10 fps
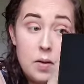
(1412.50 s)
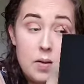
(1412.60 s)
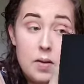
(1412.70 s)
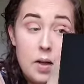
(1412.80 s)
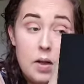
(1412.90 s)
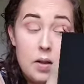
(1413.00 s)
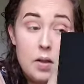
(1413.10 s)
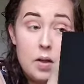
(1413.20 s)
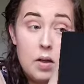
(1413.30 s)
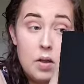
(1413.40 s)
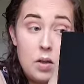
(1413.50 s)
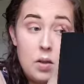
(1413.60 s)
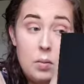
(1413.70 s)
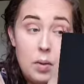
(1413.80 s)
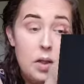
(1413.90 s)
so it's not
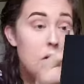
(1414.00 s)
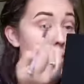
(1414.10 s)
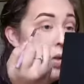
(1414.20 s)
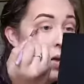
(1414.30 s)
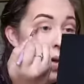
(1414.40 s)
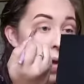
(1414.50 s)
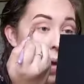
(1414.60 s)
too much.